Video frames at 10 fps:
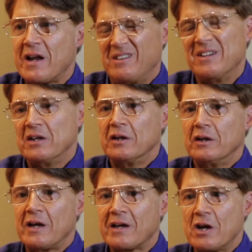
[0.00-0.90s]
I
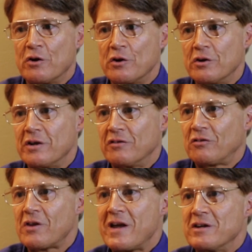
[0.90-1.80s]
I kind of heard a
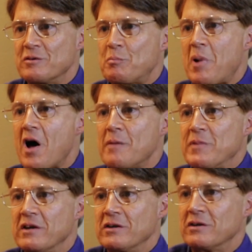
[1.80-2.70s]
slight
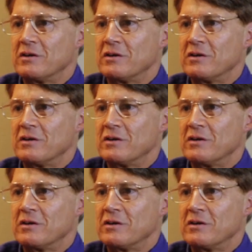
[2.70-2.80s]
popping